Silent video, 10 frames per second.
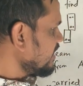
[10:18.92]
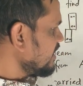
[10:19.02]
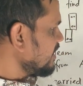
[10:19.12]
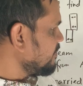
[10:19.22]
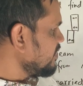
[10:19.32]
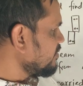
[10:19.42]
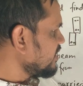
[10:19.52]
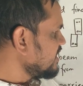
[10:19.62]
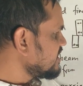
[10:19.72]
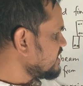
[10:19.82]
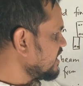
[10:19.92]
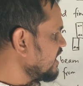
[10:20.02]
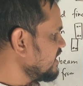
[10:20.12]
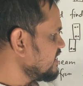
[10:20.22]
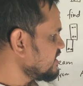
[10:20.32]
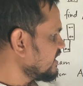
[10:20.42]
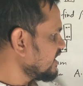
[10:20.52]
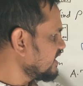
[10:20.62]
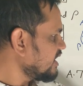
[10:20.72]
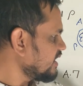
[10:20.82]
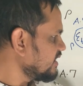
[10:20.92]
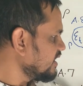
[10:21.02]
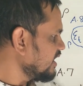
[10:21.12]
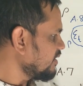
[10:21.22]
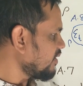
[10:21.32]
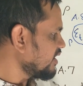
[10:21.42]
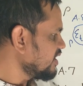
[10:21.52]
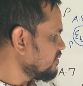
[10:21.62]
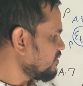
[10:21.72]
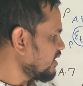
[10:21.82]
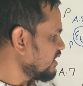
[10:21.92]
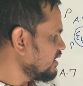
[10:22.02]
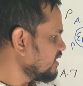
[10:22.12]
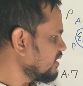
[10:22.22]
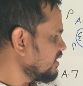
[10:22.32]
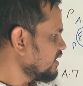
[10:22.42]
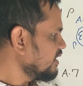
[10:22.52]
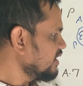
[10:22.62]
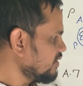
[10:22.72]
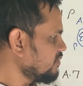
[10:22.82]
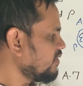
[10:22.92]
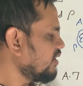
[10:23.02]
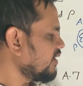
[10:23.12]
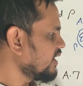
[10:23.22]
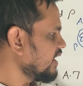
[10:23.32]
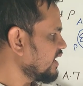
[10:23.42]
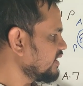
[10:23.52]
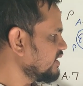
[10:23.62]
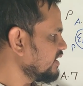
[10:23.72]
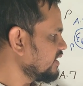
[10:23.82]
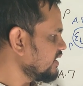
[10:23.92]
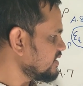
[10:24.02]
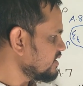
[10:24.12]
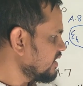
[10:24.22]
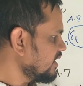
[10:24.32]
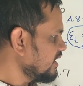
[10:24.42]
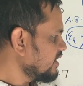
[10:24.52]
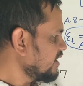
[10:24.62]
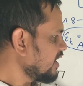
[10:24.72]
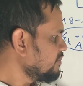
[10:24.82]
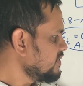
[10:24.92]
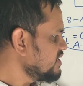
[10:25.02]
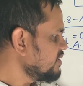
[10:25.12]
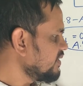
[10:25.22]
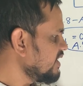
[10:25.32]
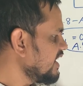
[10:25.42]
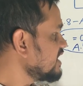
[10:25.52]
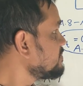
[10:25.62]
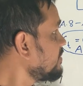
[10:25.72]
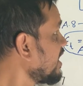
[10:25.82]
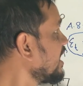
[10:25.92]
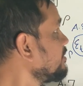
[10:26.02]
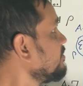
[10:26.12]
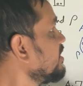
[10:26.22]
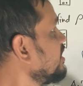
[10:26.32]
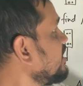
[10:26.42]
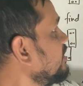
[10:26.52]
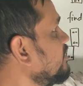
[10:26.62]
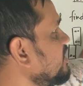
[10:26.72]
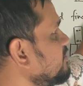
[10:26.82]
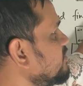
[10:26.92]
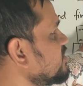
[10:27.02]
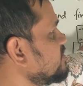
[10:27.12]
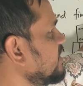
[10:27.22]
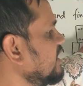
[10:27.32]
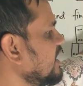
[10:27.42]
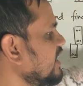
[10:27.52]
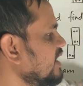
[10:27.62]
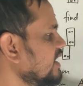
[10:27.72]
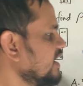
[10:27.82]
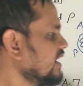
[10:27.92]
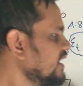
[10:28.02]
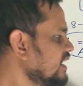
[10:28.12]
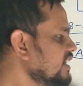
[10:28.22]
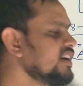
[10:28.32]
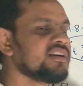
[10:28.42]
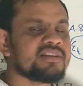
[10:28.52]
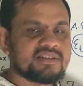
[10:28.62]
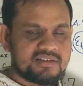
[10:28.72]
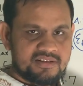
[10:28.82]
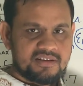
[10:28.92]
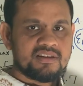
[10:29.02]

If your strain is greater than or equal or greater than this, that means your AS prime, your reinforcement here yields.